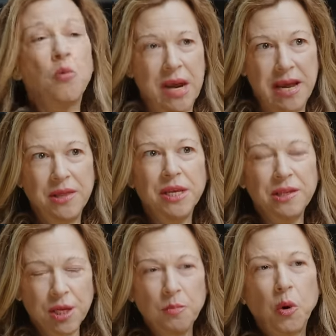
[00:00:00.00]
Right. And the,
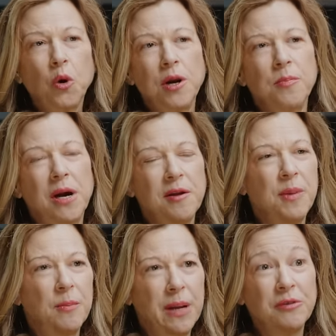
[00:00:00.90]
the important part
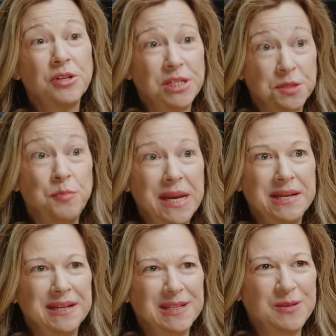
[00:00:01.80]
about boundaries is
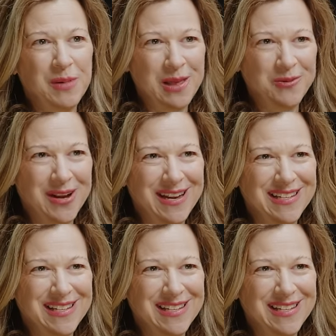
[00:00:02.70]
maintenance, by the way.